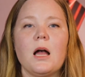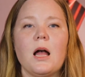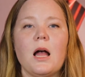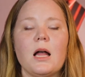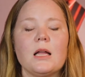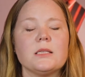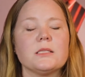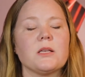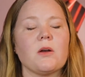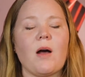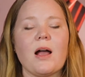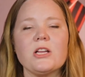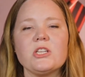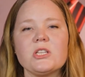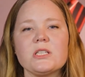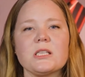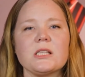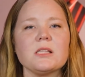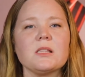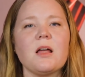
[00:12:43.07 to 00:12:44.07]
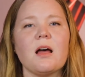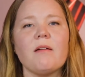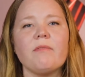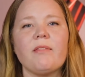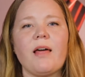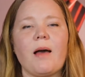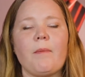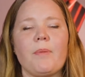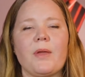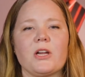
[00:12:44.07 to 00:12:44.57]
And so I just love
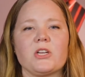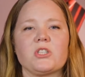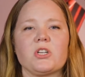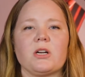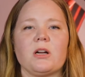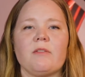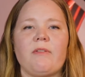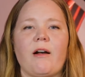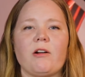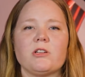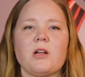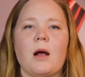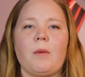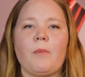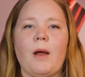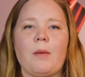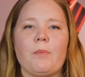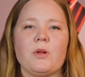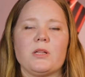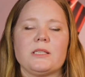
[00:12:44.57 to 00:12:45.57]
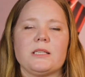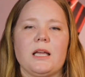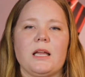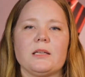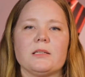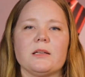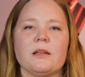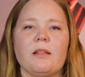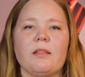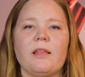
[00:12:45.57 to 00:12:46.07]
that picture of how Tom Wright puts
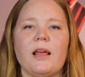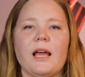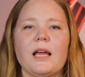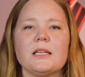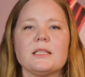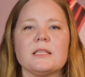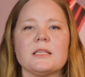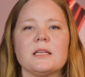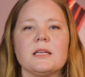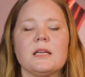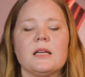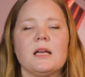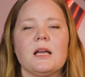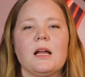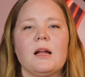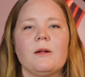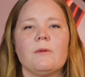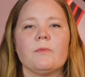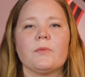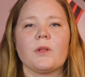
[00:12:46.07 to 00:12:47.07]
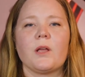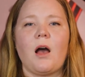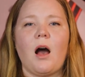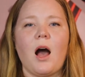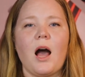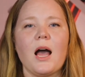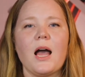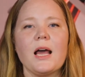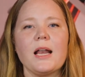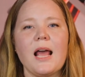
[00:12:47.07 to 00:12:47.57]
it, that
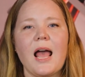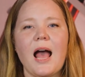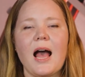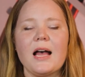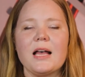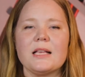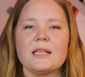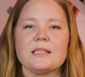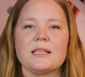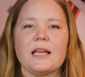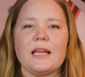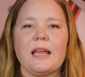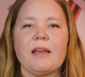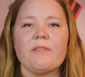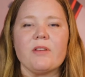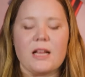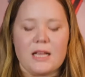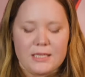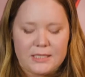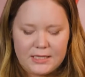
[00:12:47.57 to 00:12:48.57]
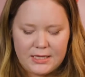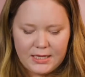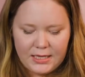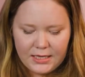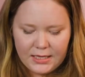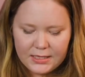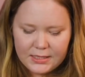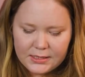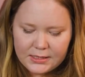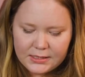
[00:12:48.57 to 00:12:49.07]
God has given us
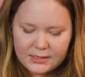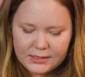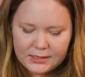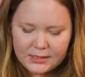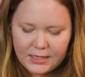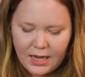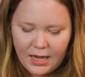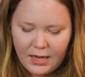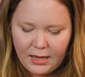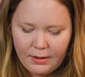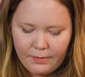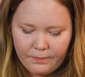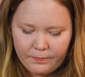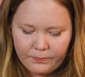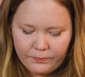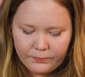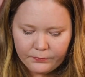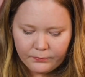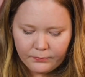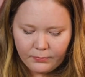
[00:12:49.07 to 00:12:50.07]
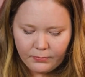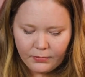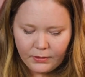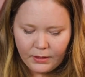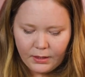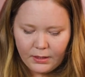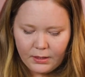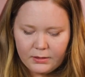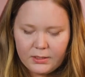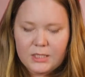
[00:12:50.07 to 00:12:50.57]
these
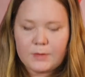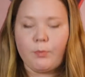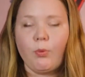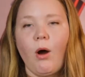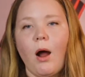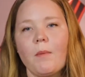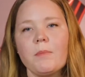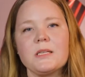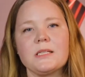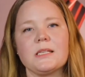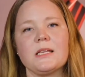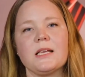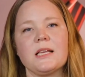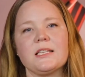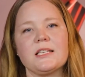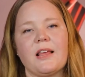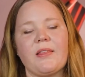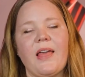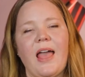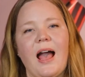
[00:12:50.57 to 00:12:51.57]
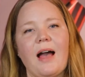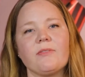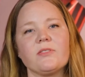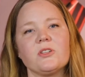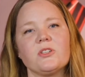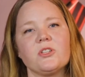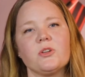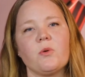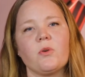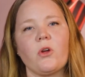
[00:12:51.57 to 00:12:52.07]
promises, and they have to
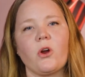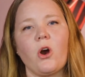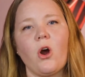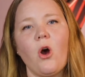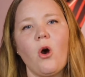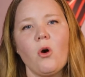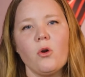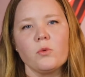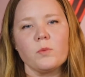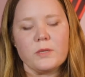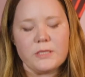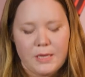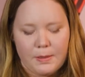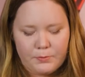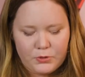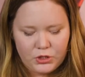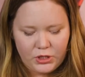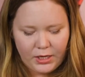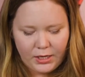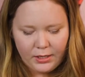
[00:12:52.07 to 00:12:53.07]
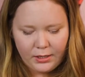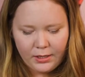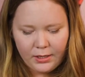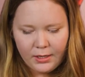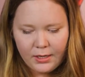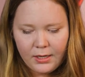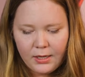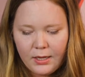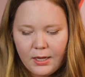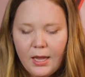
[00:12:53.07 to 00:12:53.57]
do with our own redemption
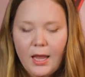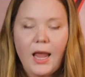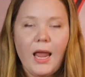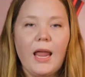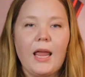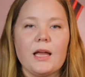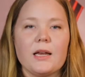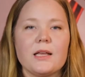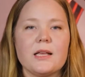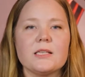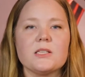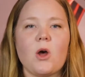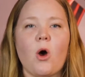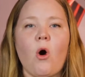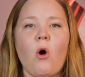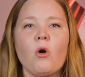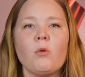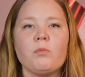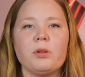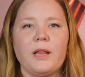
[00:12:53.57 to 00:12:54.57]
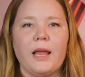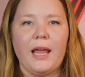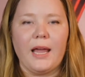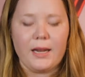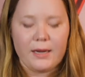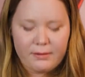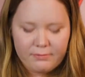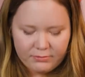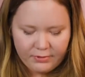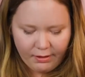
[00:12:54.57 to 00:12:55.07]
and his own
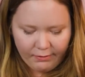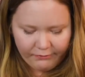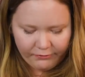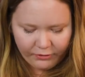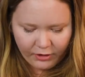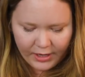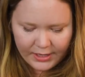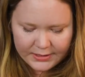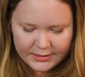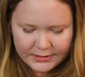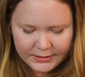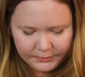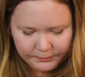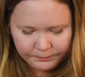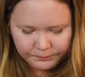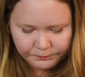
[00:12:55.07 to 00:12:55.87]
plan of love for us.